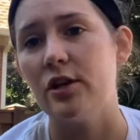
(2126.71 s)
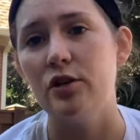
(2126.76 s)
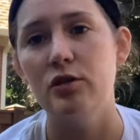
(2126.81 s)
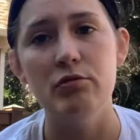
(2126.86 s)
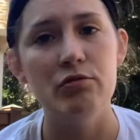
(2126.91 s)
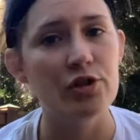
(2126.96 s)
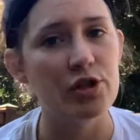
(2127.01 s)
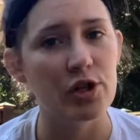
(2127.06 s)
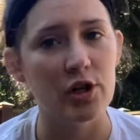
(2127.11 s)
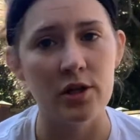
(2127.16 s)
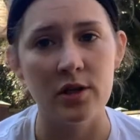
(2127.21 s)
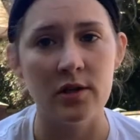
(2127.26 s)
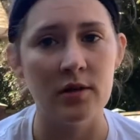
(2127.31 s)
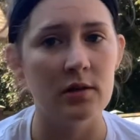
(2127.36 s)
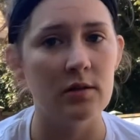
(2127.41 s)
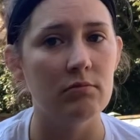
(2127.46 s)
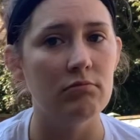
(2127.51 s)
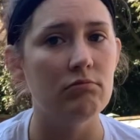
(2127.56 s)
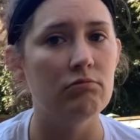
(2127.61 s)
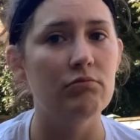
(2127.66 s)

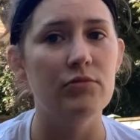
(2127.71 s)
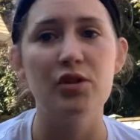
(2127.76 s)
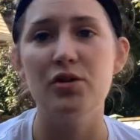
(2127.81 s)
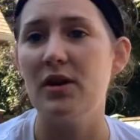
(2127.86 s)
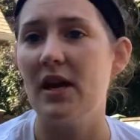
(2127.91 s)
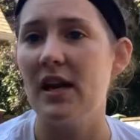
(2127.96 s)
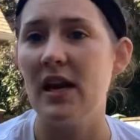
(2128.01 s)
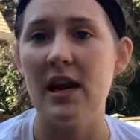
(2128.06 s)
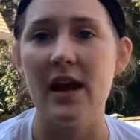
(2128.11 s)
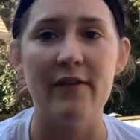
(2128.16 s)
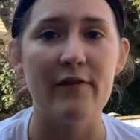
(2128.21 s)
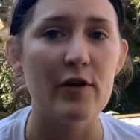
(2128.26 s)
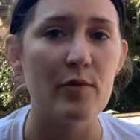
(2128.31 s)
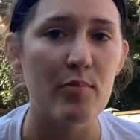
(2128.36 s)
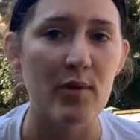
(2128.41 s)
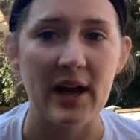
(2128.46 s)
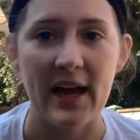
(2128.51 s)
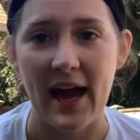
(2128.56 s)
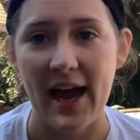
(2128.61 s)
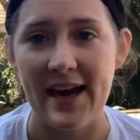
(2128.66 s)
You can never
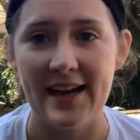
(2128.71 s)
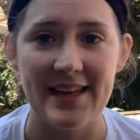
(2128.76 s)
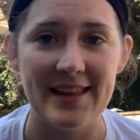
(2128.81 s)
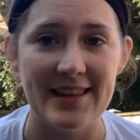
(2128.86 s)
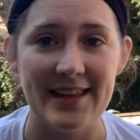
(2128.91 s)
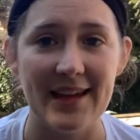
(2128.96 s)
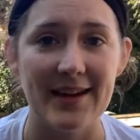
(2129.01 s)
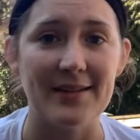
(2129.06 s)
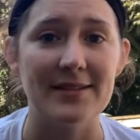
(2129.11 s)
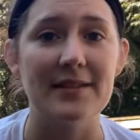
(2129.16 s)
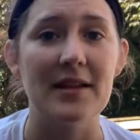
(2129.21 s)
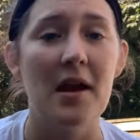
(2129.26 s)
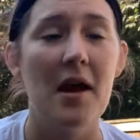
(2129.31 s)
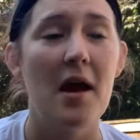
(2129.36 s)
bring anything else.